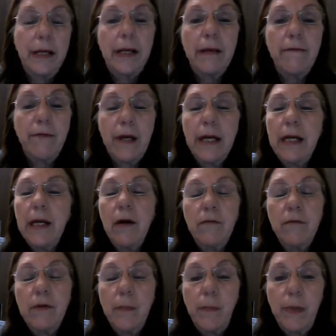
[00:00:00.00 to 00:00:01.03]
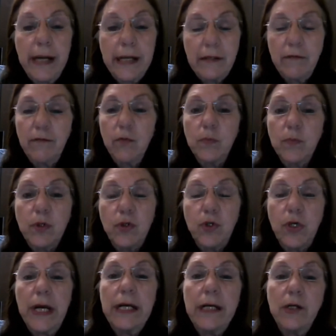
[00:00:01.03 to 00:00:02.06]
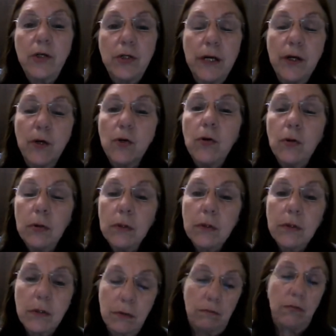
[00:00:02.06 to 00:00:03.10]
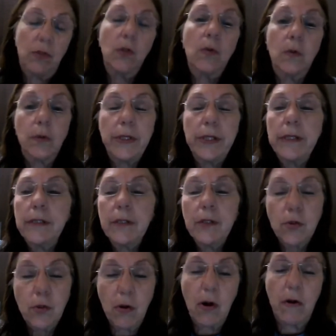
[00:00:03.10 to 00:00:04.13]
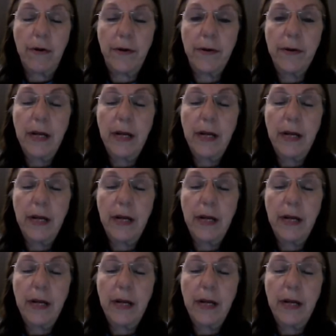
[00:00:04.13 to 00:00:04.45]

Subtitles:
If any of the platforms change their rules, your audience is gone.